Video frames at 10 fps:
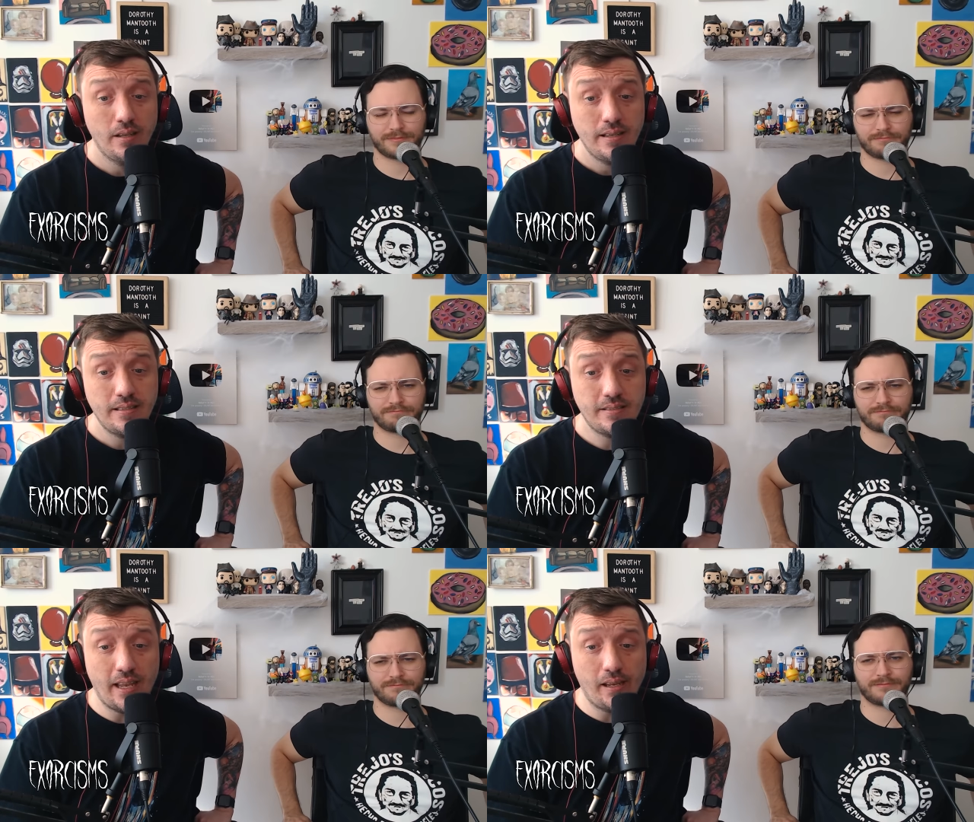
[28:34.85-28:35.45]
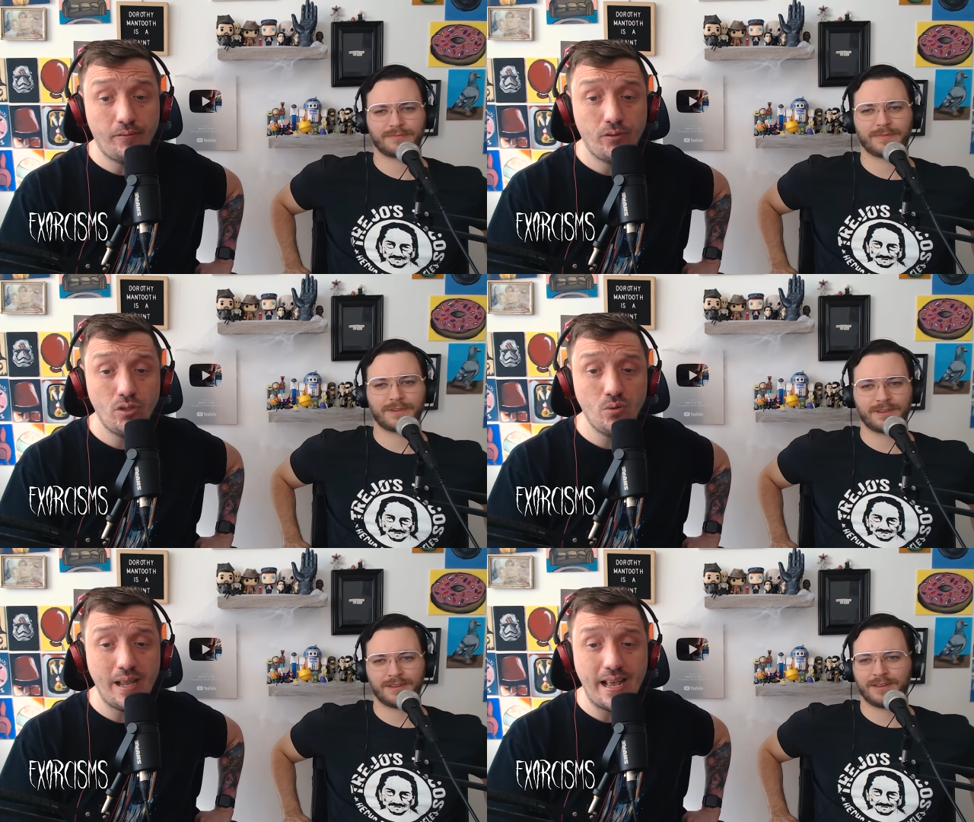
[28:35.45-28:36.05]
Speaker 1: Say a
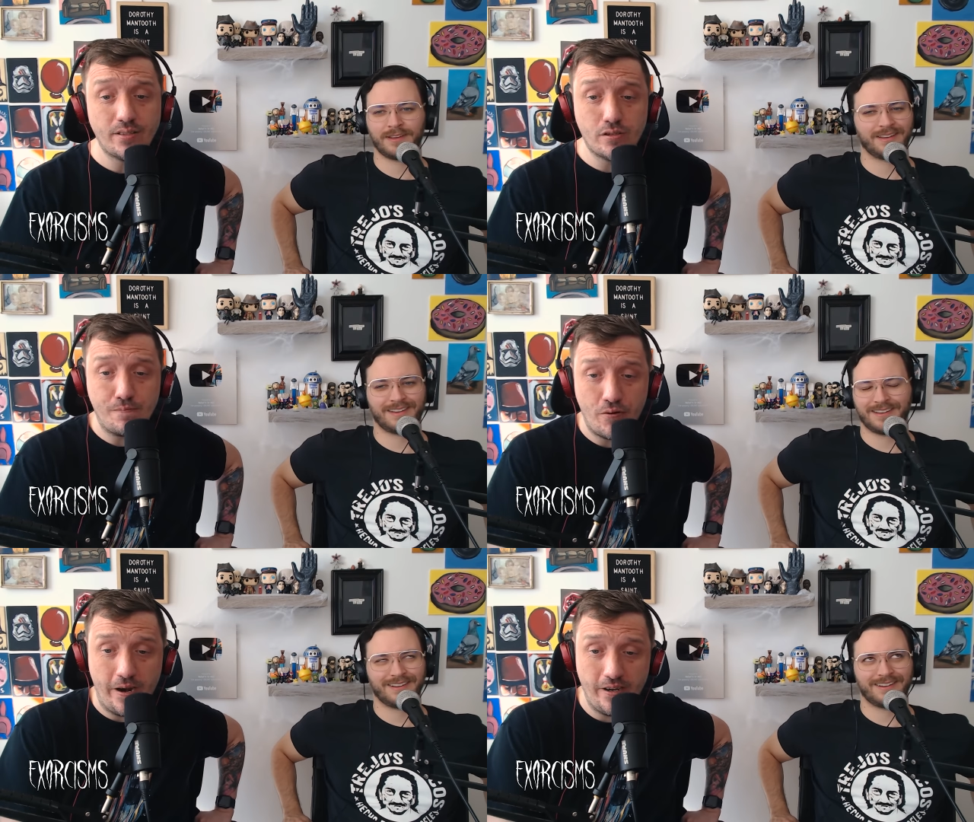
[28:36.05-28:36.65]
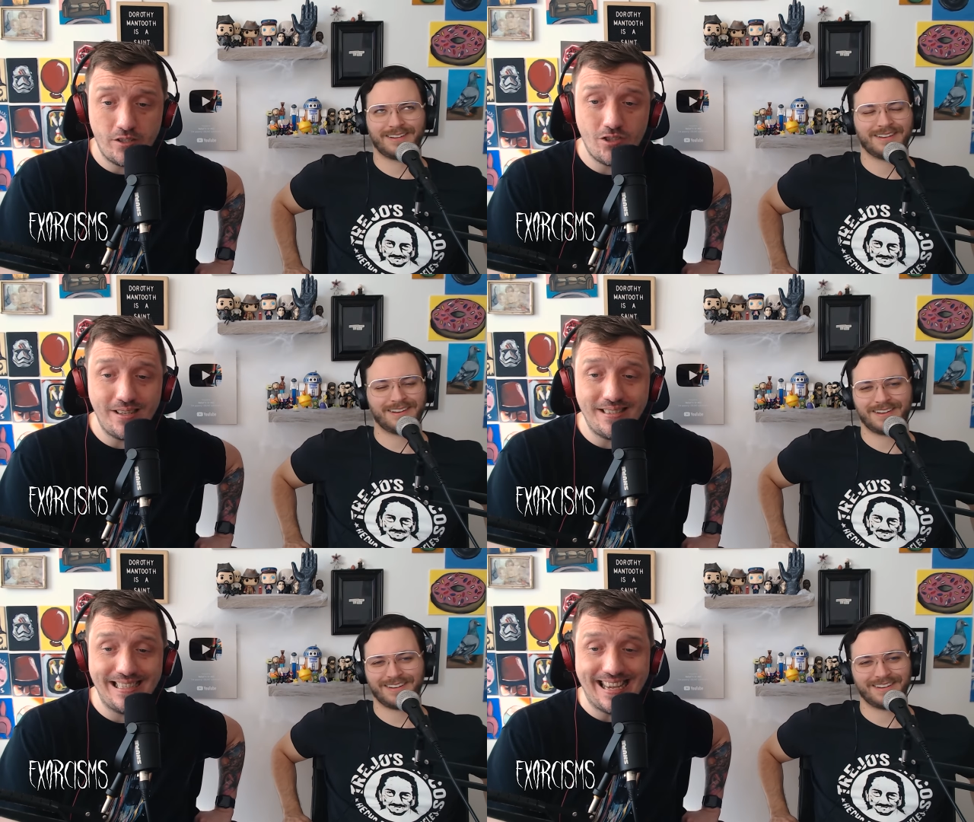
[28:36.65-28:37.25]
few extra prayers
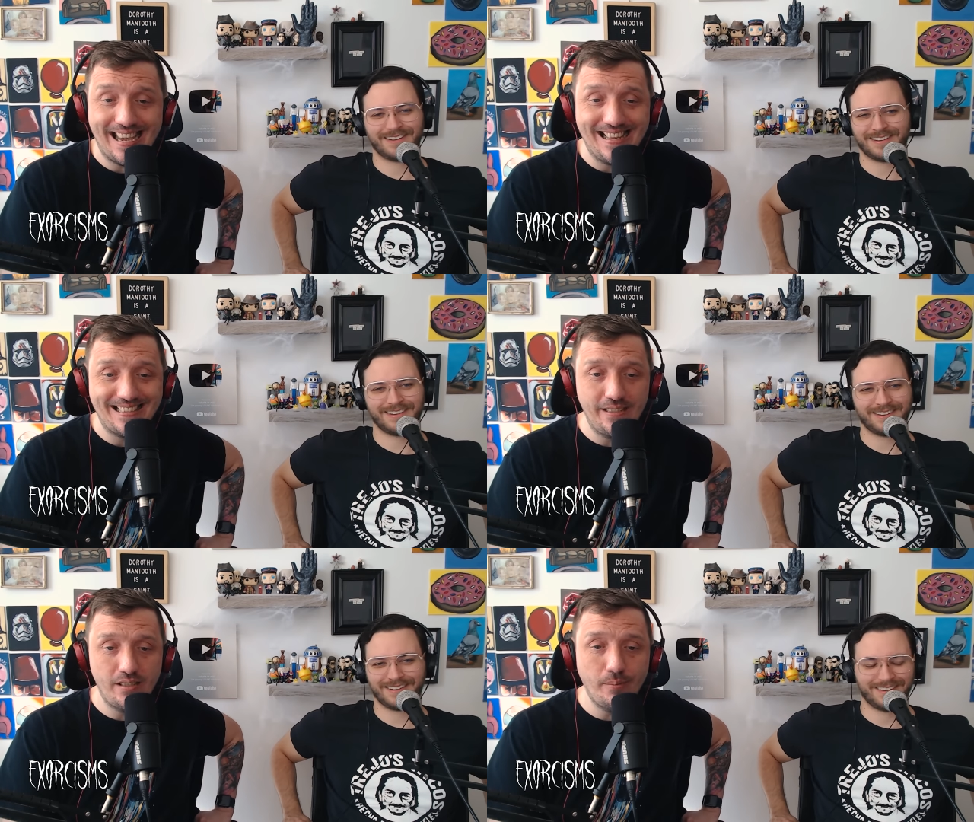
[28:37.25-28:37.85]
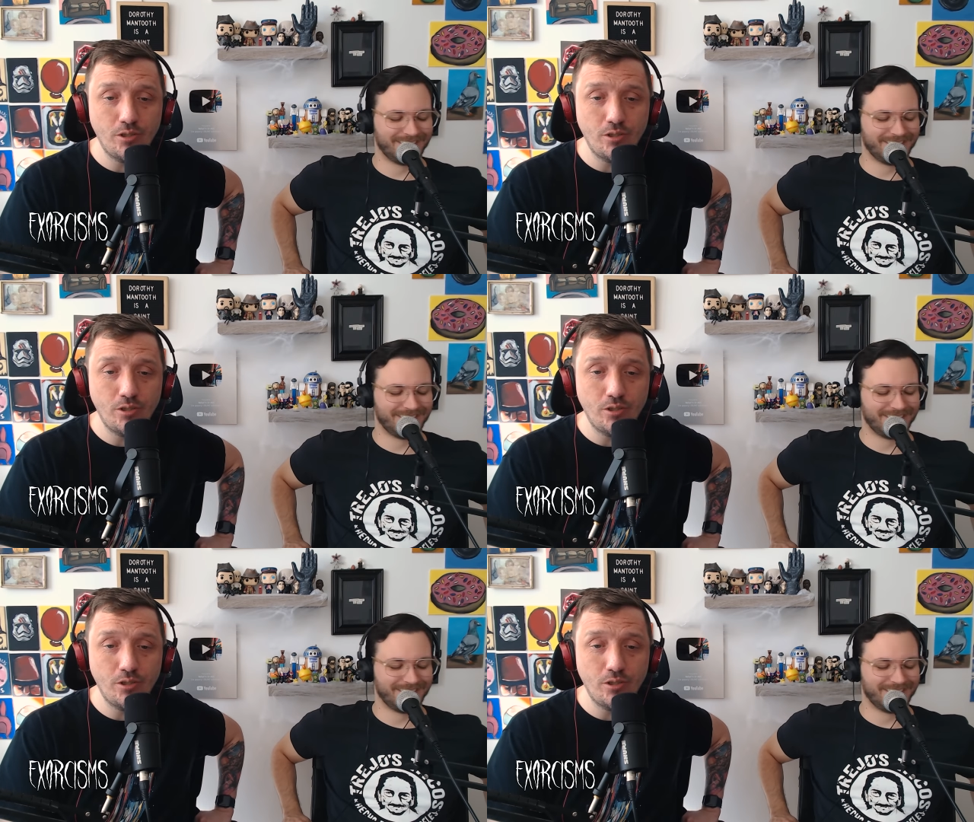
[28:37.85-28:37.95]
just in case and double